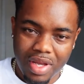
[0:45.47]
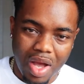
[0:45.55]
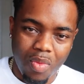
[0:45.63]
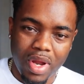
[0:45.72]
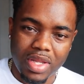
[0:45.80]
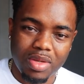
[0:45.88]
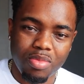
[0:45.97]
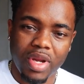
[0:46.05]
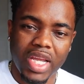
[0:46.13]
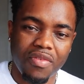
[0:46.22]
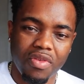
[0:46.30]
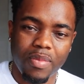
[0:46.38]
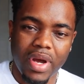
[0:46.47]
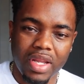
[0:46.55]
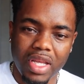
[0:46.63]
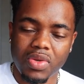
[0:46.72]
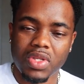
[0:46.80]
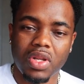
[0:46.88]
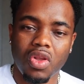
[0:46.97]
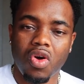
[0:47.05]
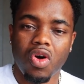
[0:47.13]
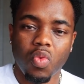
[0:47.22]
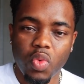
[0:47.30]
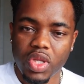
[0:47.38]
I wanted to bring everybody else
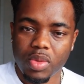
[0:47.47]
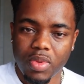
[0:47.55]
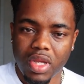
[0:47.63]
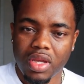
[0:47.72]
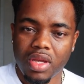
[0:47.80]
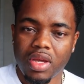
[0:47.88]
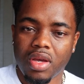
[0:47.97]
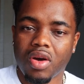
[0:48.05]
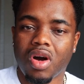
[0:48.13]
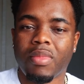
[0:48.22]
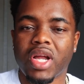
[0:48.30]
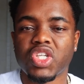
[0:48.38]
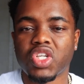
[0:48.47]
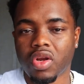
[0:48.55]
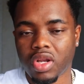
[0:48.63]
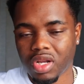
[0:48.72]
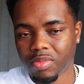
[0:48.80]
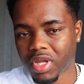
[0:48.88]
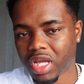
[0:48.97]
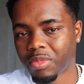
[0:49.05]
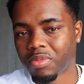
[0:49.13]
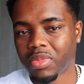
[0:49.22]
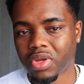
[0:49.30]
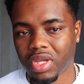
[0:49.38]
along with me on my journey to become a
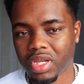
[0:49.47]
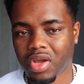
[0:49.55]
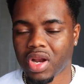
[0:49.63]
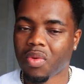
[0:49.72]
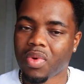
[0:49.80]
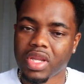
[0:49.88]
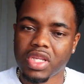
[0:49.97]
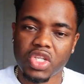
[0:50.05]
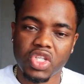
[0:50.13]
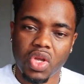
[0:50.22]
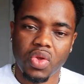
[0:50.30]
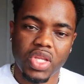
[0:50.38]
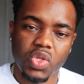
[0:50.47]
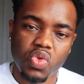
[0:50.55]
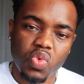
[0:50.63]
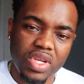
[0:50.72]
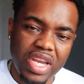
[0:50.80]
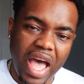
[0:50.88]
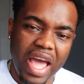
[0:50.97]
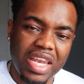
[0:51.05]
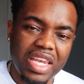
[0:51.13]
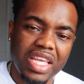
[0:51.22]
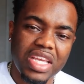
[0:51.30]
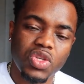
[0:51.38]
millionaire. And I wanted to show you that you do not
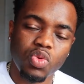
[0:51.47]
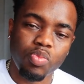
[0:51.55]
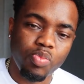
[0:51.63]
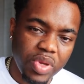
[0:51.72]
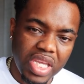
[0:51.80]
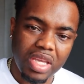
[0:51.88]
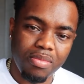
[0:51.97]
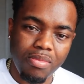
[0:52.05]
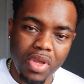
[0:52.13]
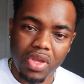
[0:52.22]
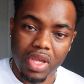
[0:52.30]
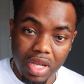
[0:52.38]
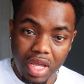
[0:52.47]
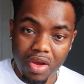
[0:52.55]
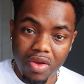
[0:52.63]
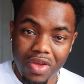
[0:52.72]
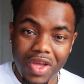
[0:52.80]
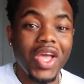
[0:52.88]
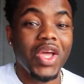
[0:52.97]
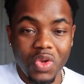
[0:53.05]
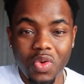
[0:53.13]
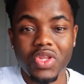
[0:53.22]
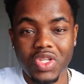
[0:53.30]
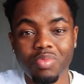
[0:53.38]
need to be a millionaire in
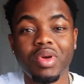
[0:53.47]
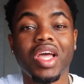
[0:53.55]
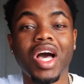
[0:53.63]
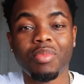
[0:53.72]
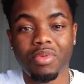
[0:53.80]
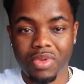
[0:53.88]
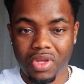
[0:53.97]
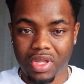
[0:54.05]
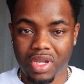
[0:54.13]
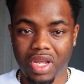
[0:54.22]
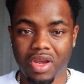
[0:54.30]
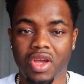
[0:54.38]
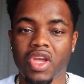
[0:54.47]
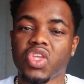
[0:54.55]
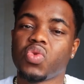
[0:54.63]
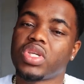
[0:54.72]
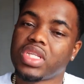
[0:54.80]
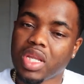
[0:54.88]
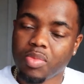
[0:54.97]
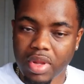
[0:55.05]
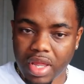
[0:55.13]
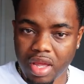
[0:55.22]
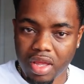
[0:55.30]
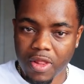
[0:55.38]
order to become a millionaire. You just need a
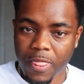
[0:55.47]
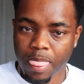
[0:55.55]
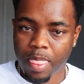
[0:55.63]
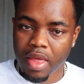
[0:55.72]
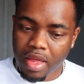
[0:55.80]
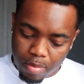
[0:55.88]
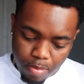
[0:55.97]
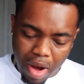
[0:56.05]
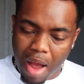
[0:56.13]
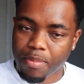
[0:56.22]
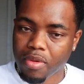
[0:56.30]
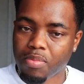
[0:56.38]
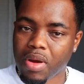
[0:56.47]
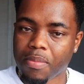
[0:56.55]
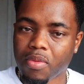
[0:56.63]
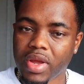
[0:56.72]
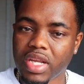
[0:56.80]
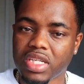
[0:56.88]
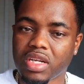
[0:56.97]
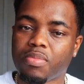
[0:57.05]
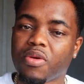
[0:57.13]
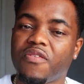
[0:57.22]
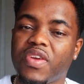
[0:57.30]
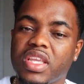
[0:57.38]
plan. Proper preparation
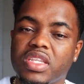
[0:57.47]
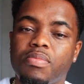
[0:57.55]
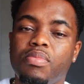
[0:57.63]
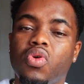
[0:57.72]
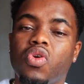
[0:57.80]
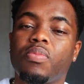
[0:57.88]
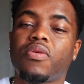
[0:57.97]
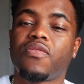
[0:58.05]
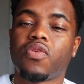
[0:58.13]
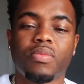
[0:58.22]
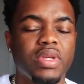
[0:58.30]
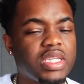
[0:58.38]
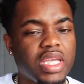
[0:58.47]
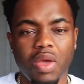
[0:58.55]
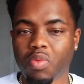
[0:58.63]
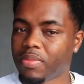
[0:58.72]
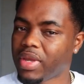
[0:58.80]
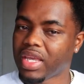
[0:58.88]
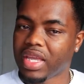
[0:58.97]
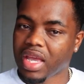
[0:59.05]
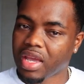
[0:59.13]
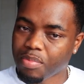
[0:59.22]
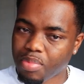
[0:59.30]
prevents poor performance. Say it with me again.